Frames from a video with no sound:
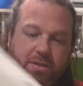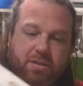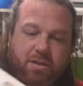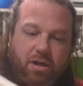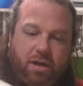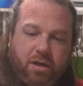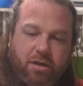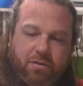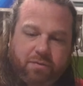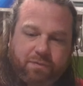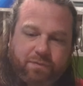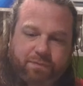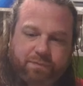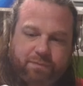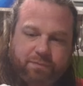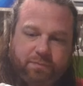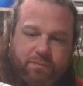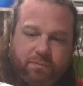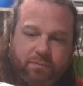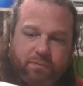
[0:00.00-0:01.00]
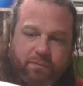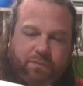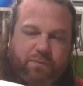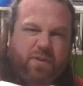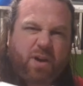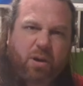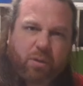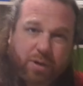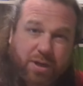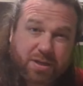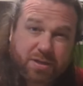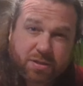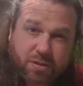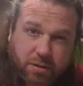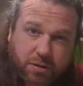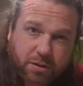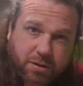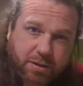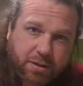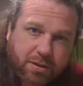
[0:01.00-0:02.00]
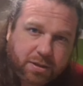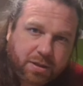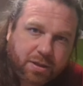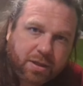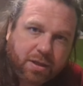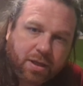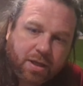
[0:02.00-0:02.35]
it's kind of very solid,